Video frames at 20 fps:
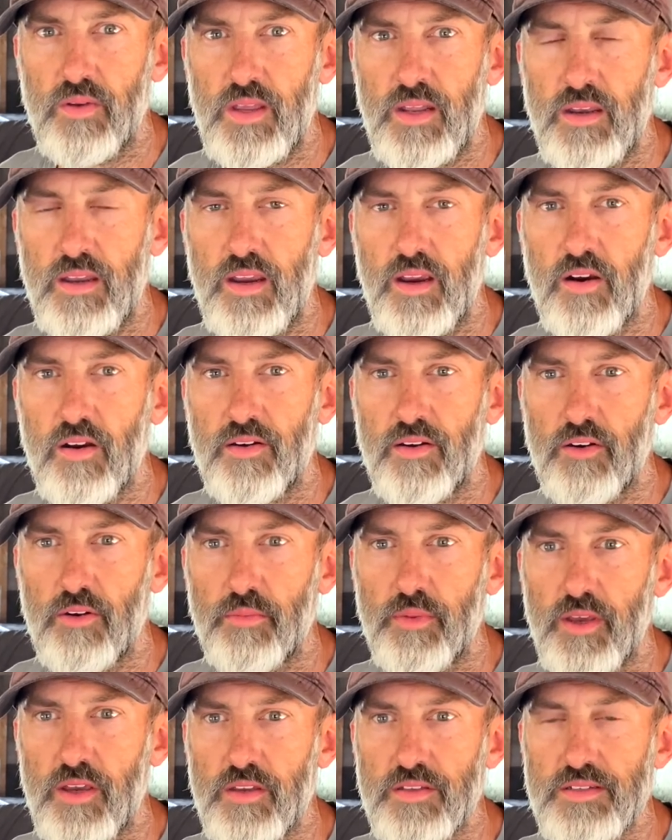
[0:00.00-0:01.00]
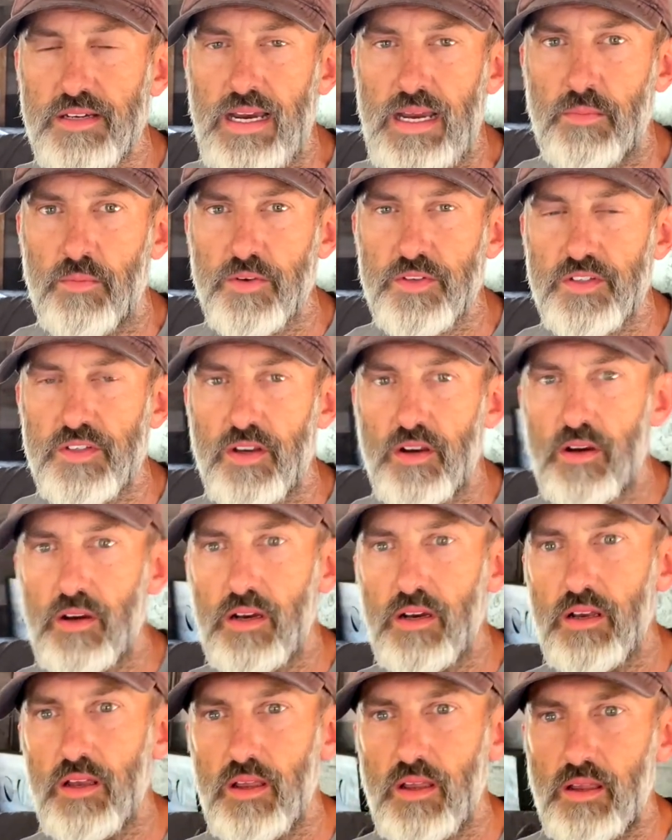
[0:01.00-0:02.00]
in here, and it'll be a good time with
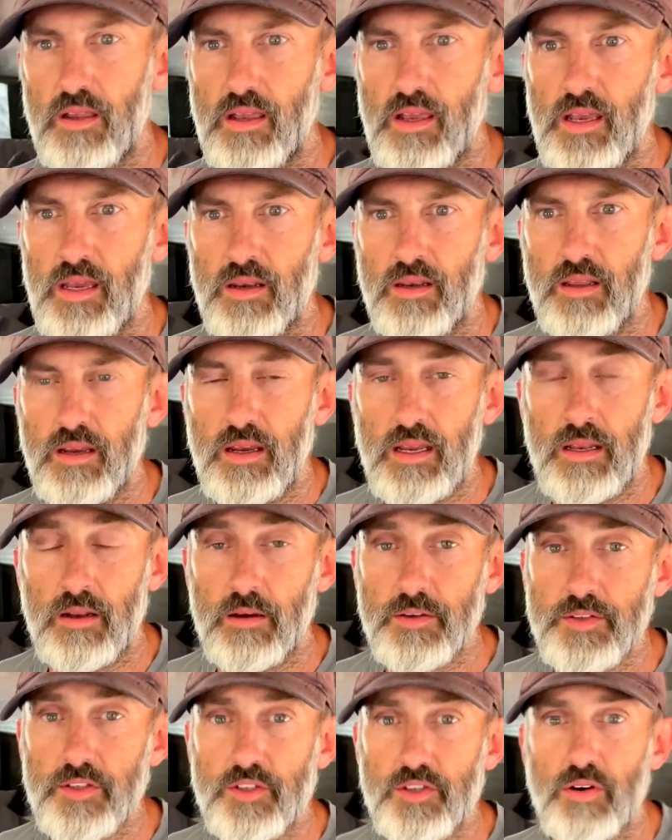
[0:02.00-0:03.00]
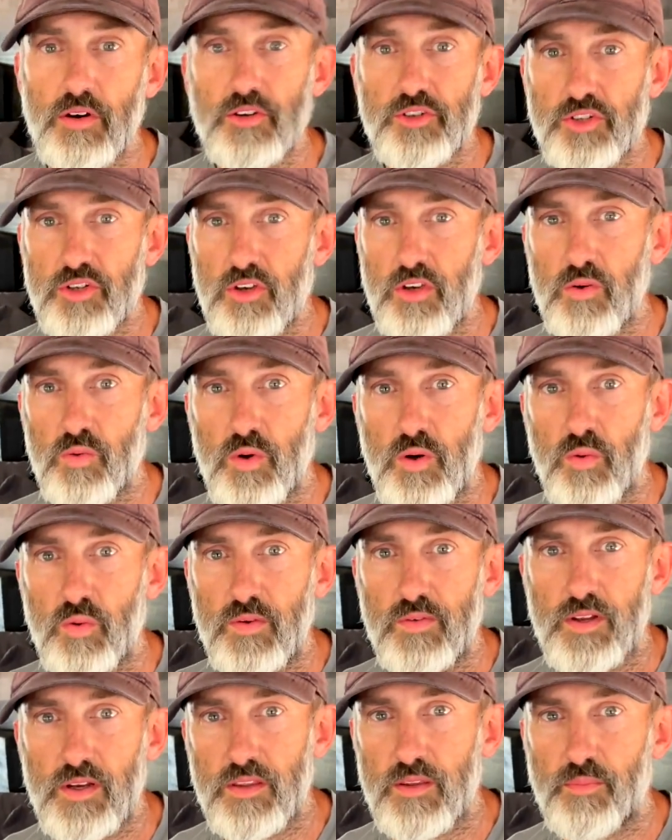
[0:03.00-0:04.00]
Sierra, and uh, and also too, I'll show you what
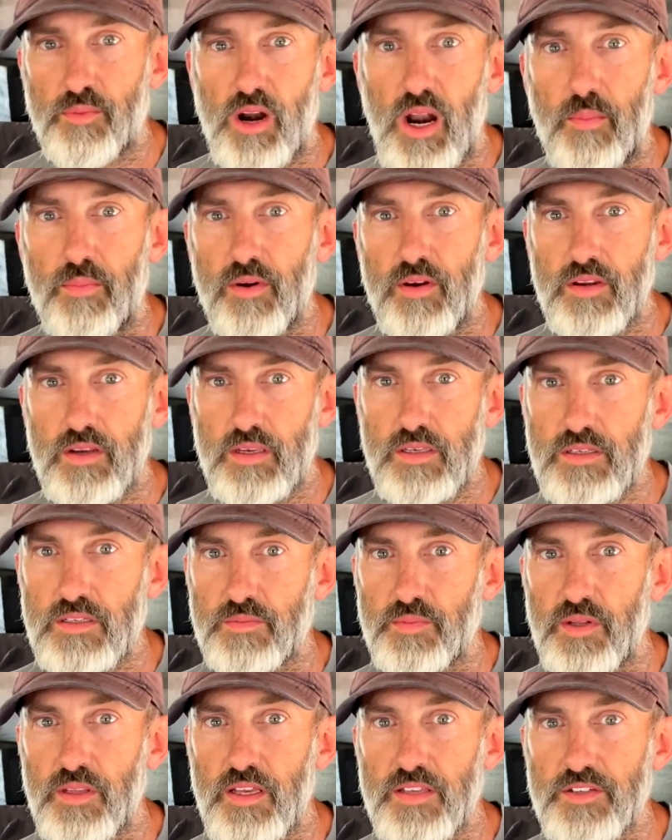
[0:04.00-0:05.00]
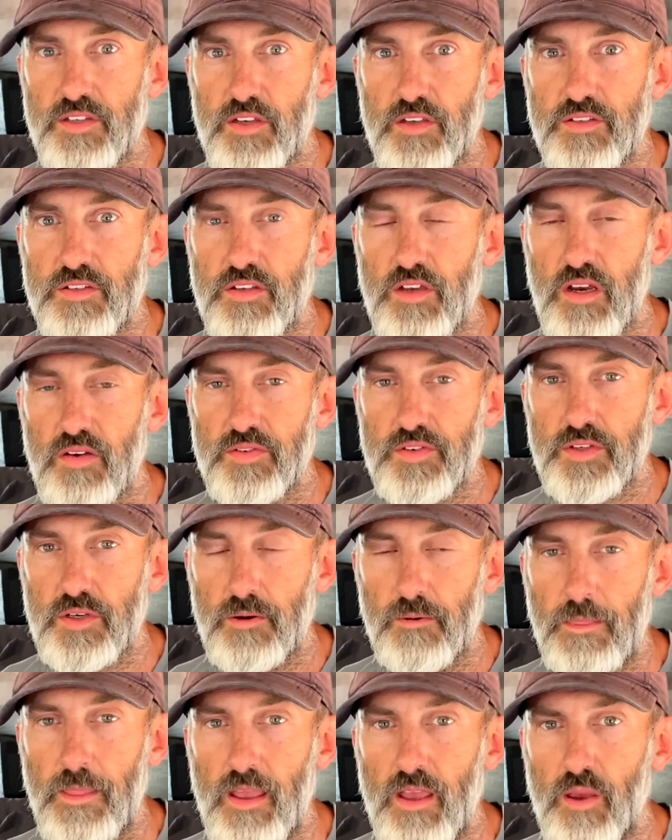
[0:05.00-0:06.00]
we've done at the property because there's been lots of good stuff.
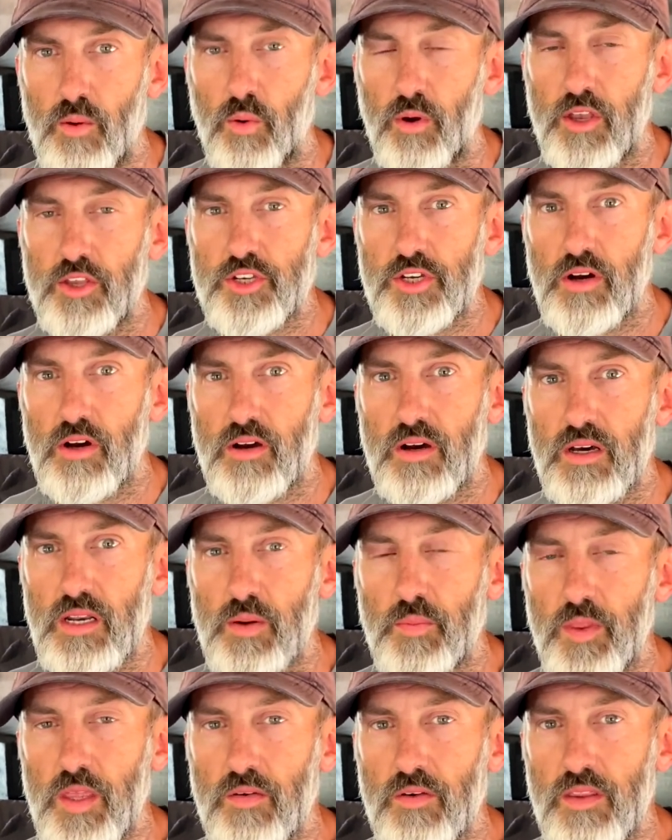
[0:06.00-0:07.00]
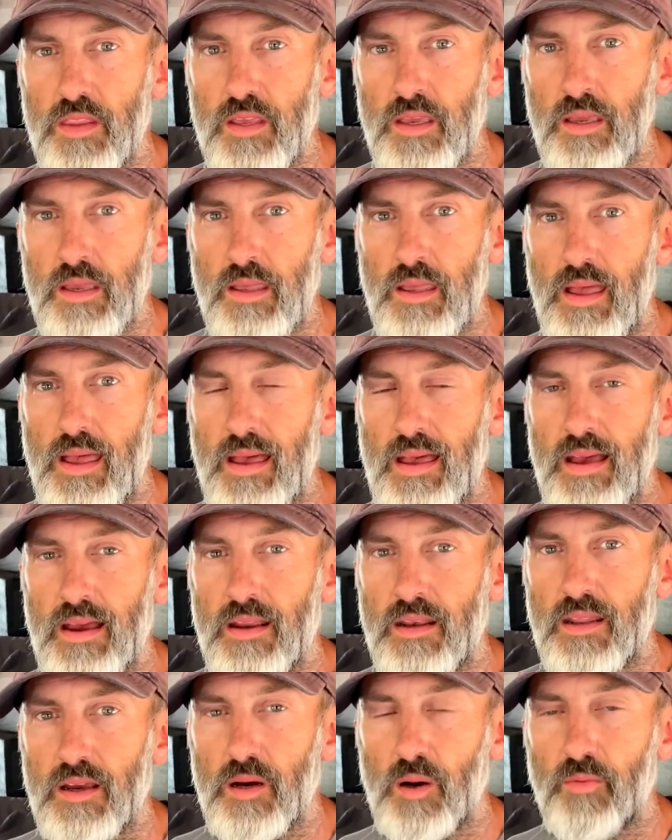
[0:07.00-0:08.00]
So we'll get you all caught up with everything,
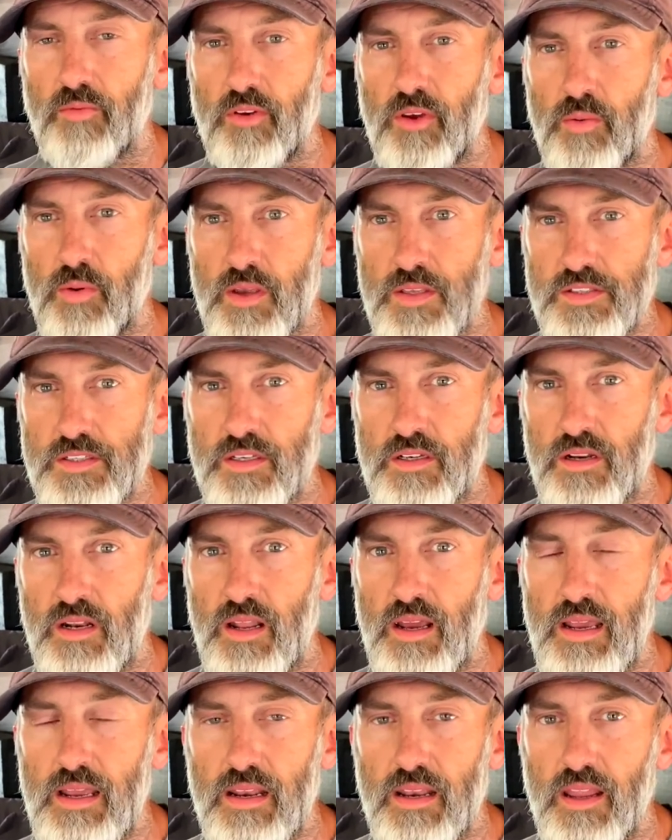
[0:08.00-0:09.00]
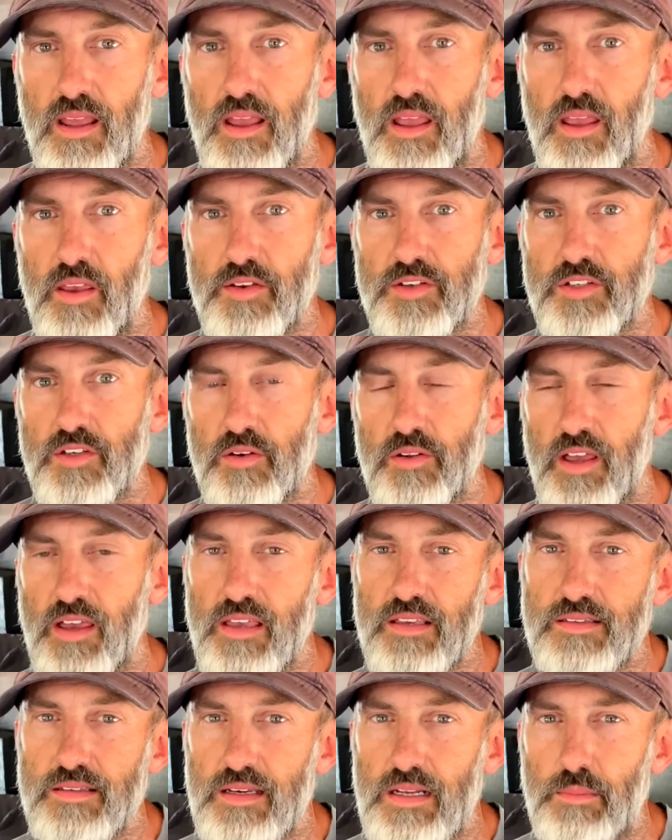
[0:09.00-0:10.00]
and uh, hopefully we can see you tonight. So like
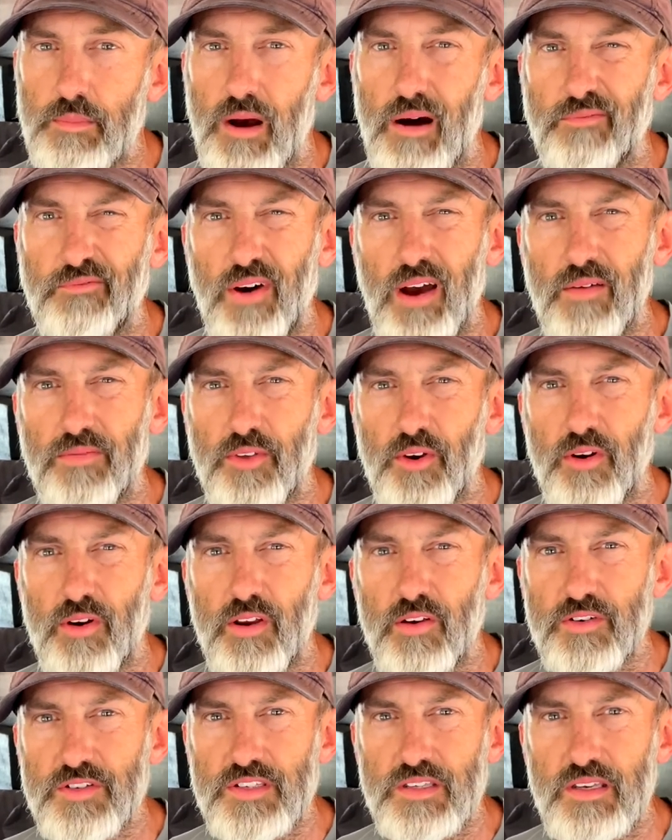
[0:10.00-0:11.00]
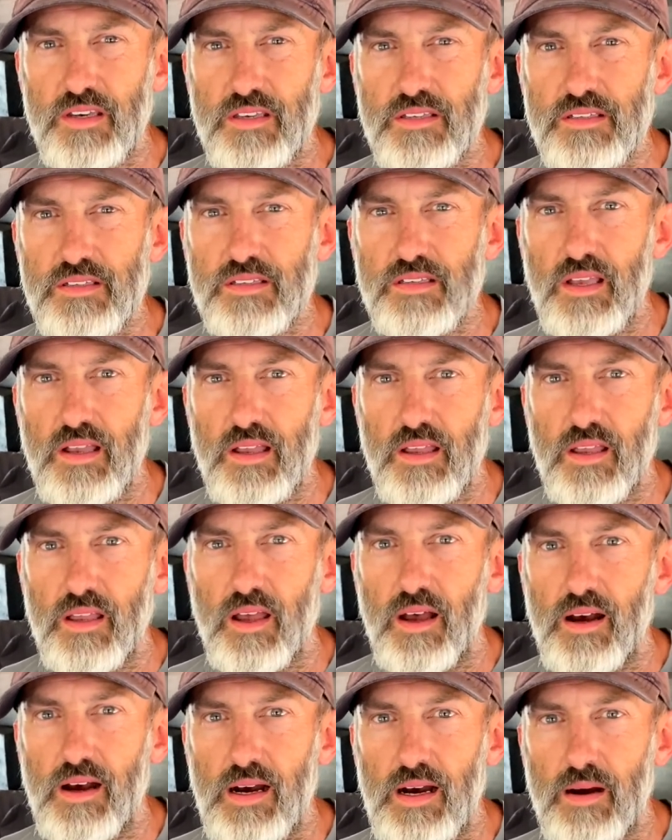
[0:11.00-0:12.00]
I said, about 5:30 or 6
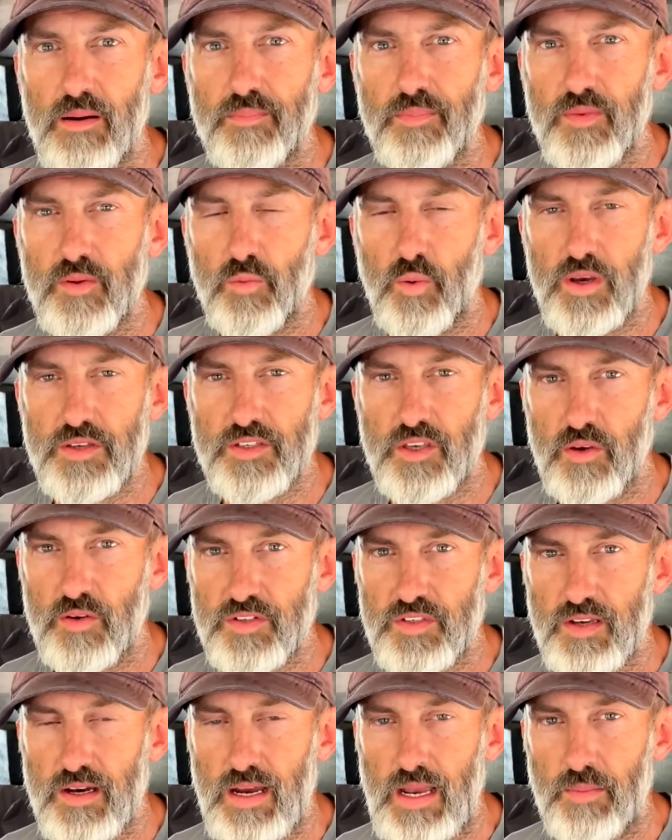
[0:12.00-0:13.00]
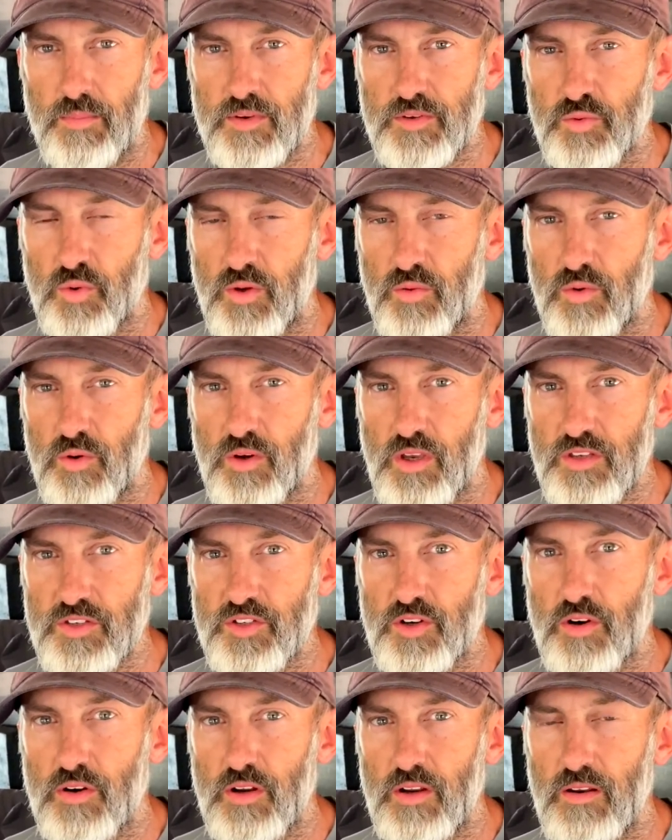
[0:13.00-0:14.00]
uh, West Coast time is when we'll get
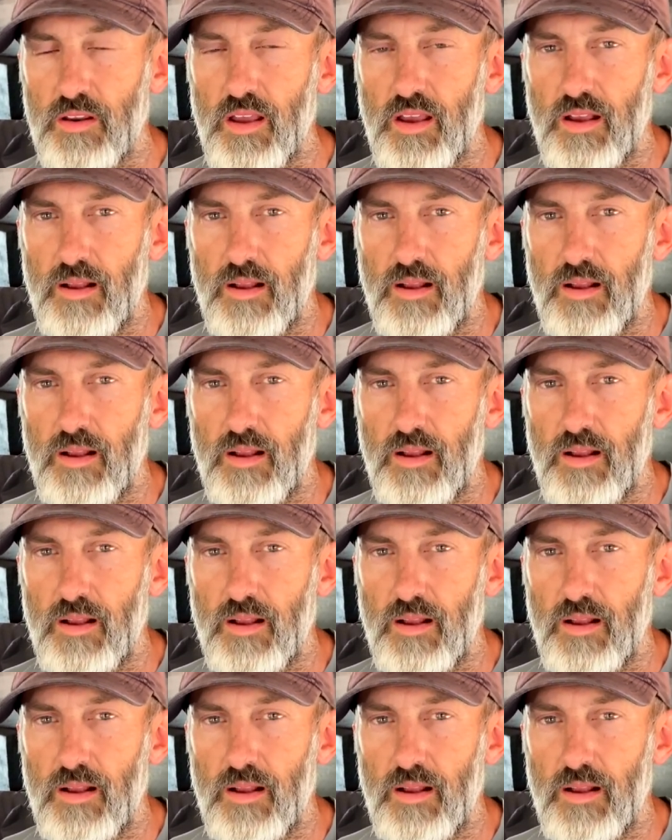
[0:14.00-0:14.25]
started